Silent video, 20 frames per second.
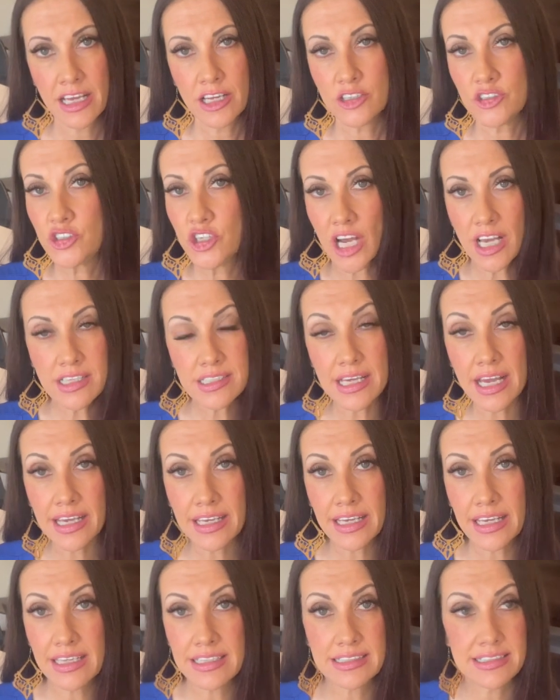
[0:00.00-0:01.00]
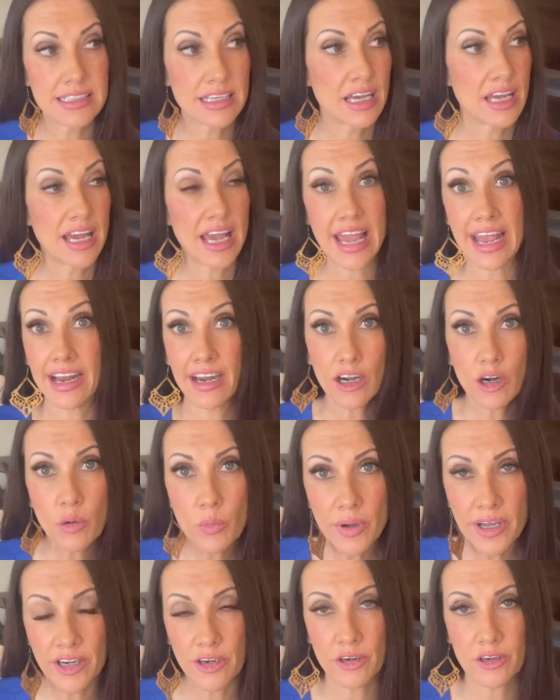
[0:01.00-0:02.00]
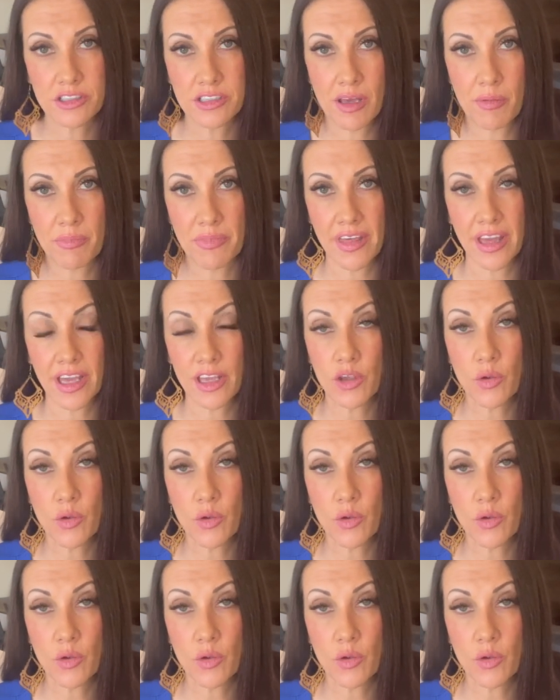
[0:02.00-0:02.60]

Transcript: just like it's heroin or something.